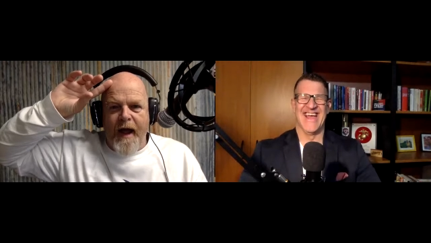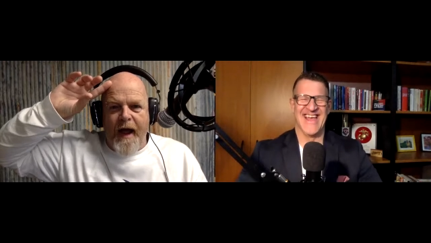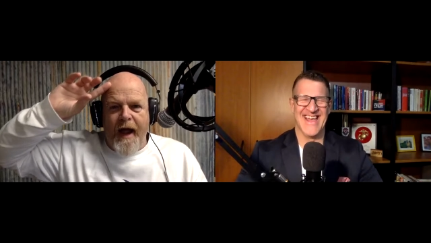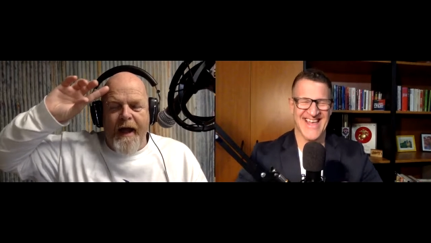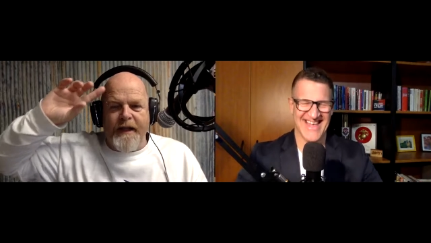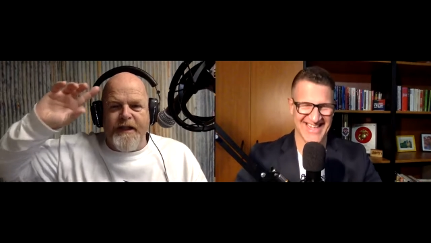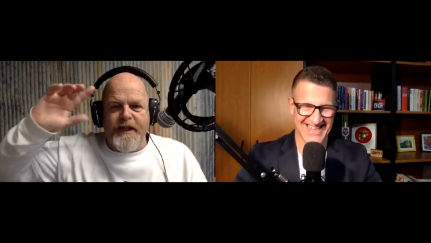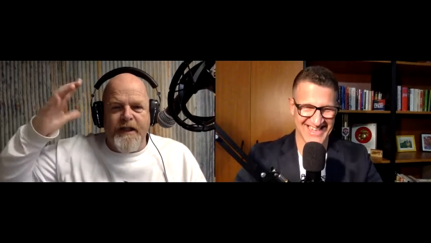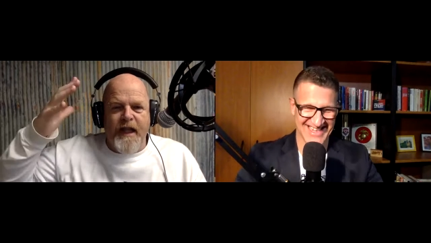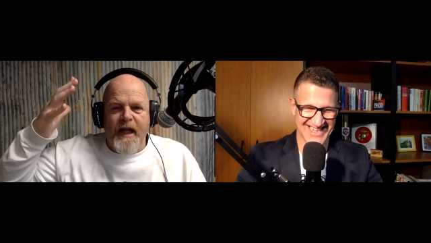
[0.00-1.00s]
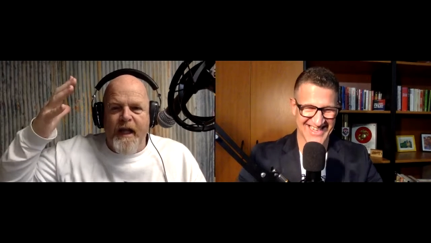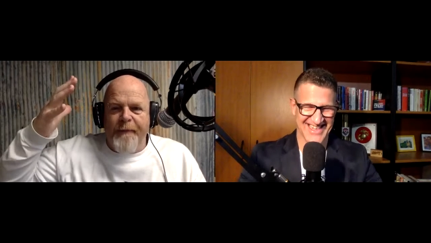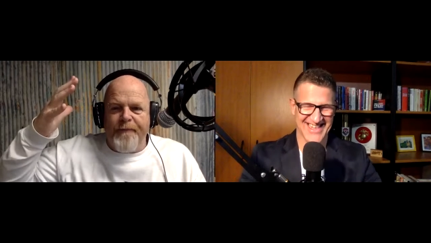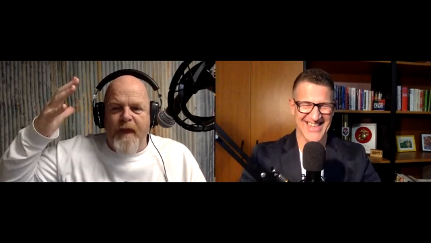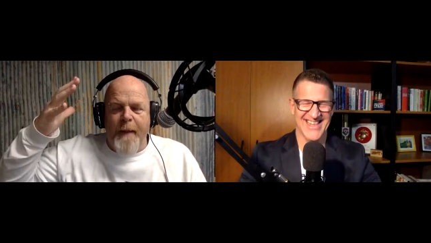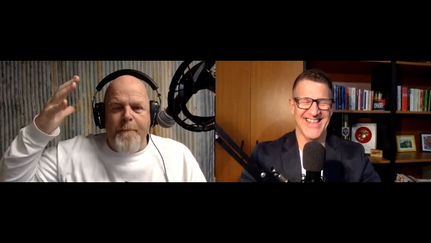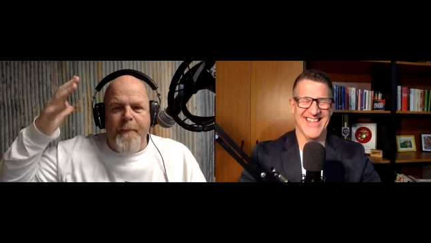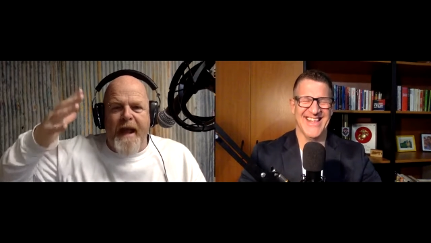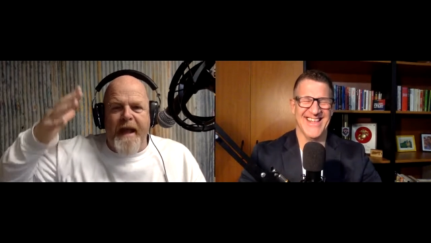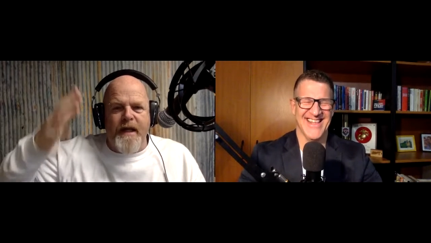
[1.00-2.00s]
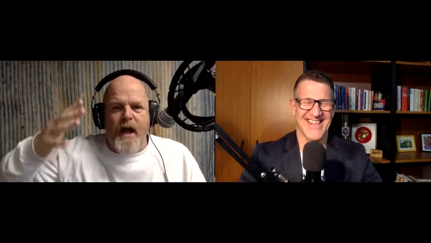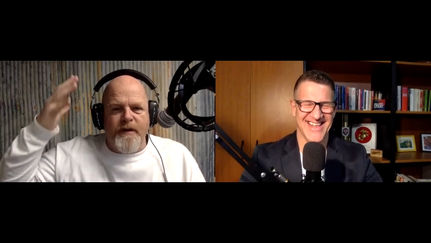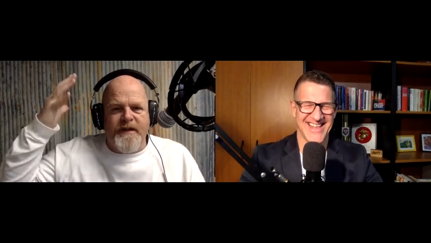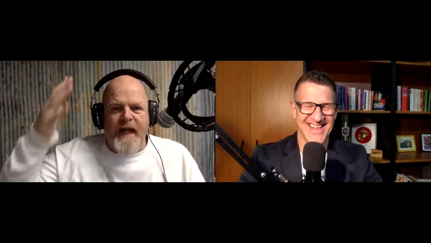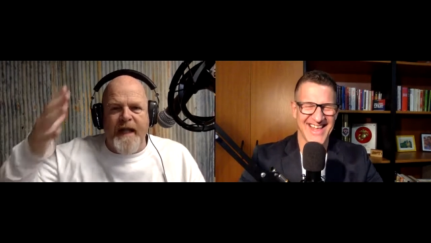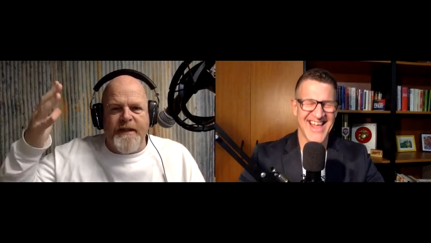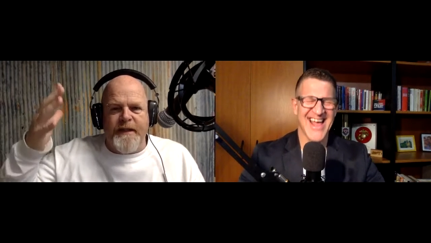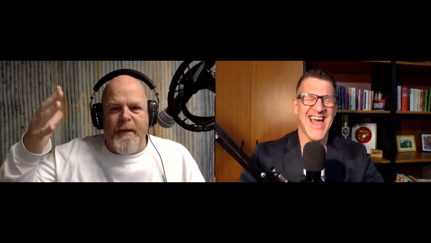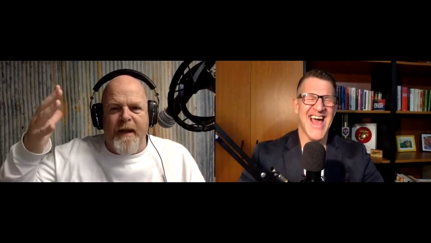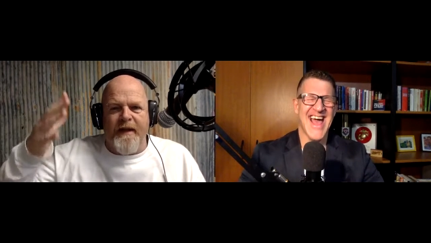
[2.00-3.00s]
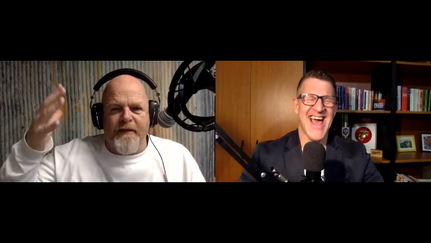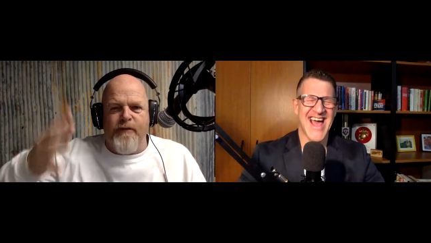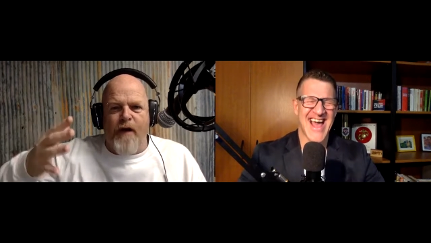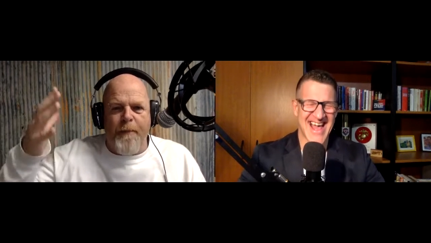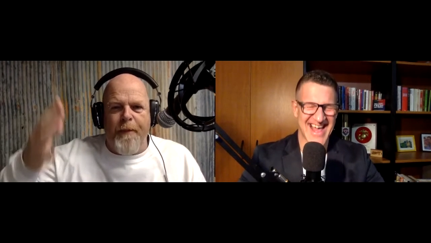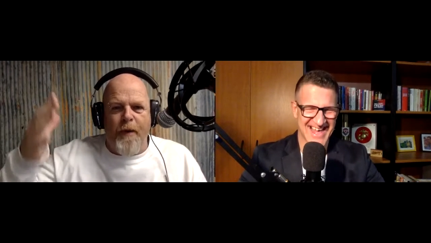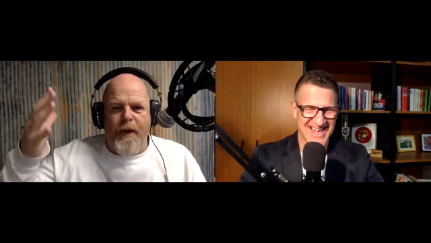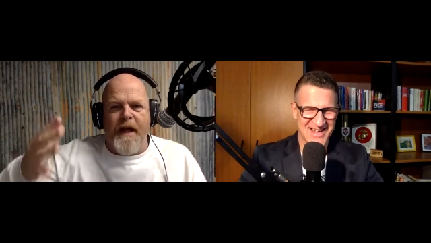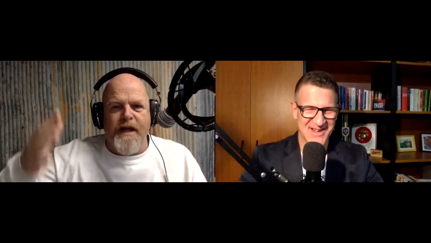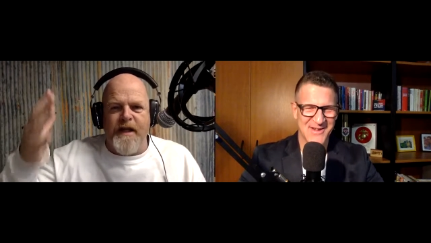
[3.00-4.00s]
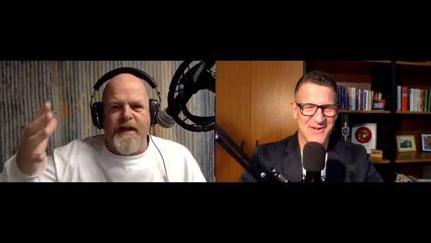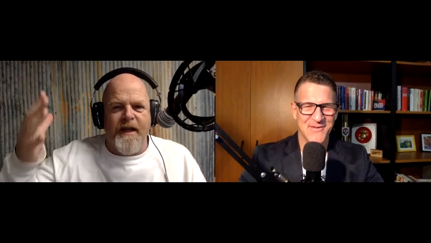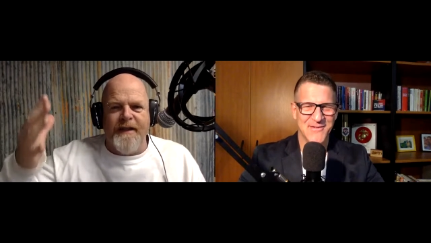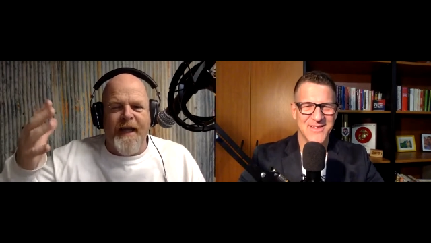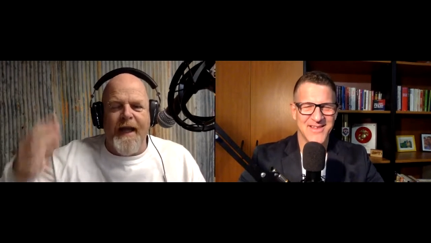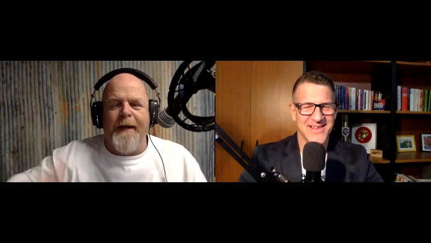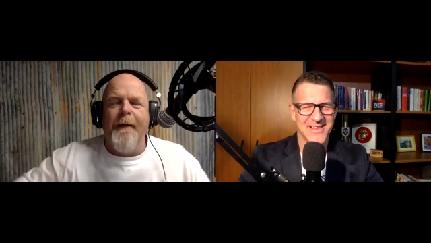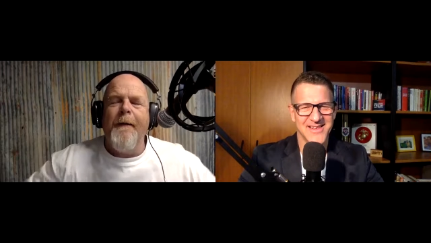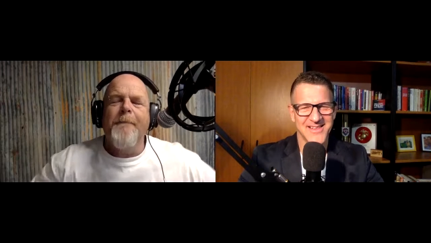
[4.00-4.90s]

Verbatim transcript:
Speaker 1: And it just, it made no sense to me at my old age of 13.